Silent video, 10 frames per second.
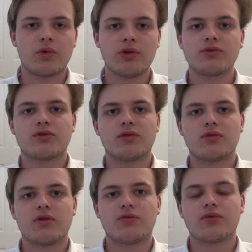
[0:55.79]
We used
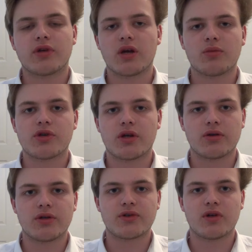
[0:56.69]
different camera
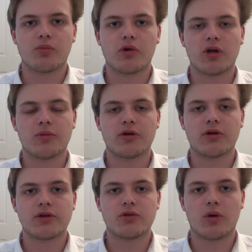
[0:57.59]
techniques in our
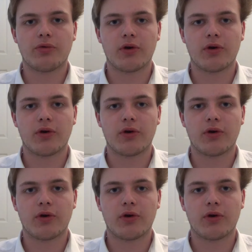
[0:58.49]
preliminary to our